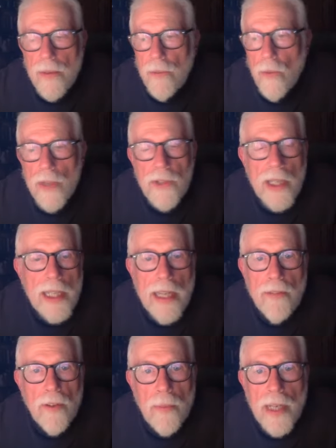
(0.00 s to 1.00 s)
Once I
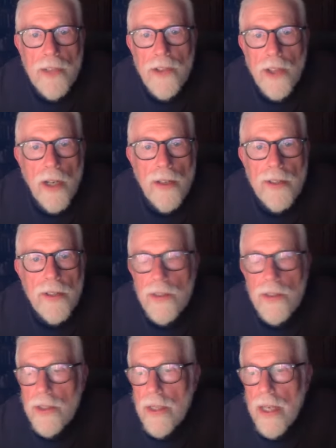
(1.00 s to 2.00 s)
gave her my chart,
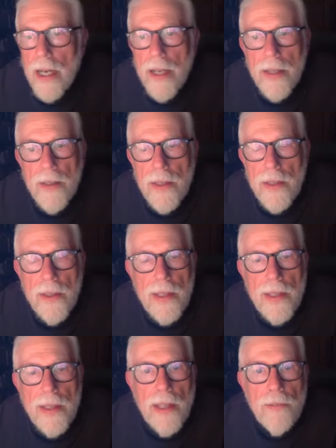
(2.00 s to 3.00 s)

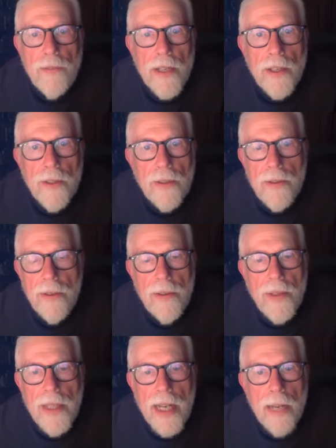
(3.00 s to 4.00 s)
they figured
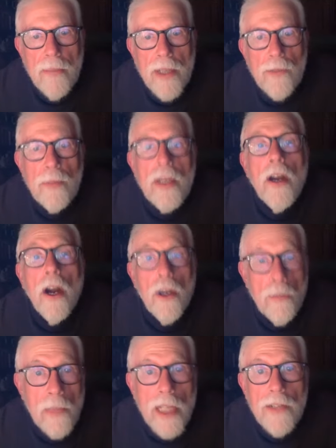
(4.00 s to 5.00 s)
that I must be
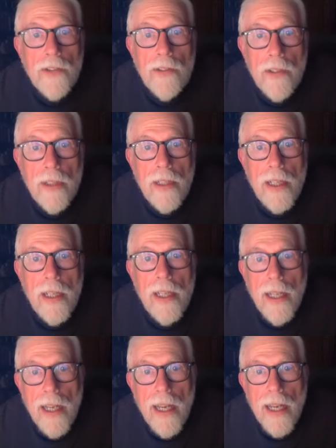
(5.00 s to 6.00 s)
harmless.
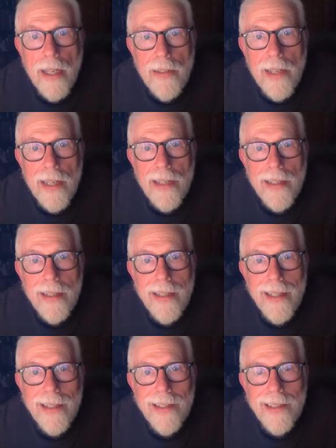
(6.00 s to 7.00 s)
And
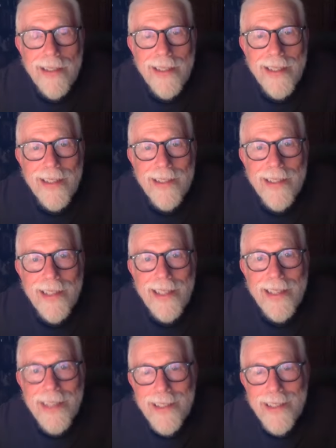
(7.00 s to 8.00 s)

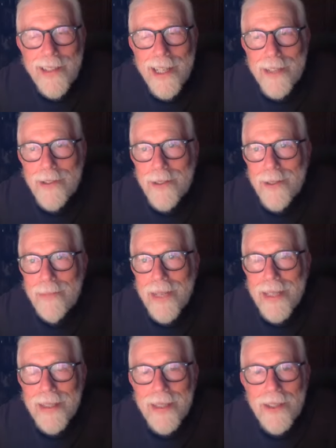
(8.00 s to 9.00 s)
then they scheduled my
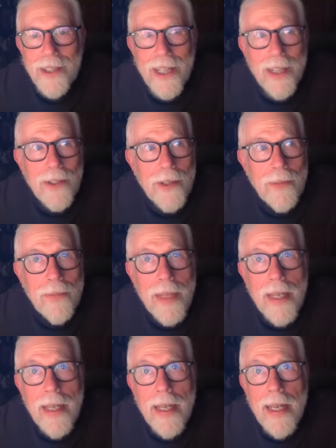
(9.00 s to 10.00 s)
initiation.
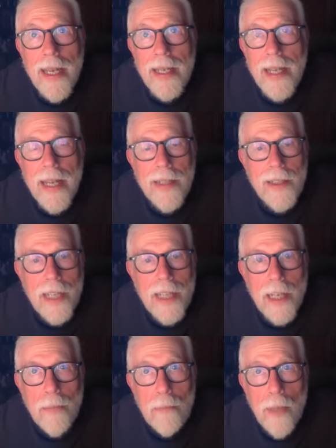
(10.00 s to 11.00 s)
And I had to
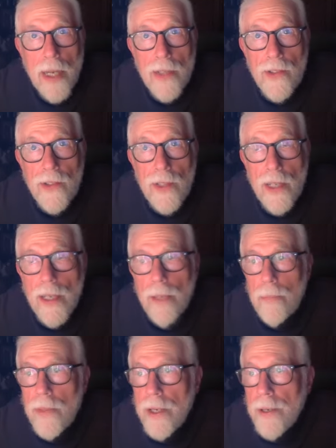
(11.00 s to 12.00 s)
take a bus
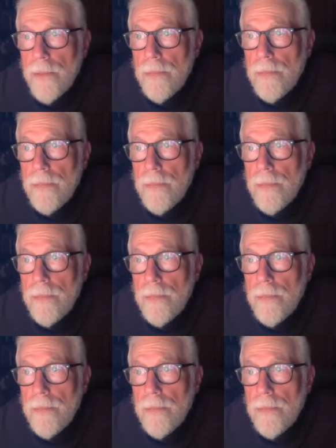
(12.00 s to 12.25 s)
up there.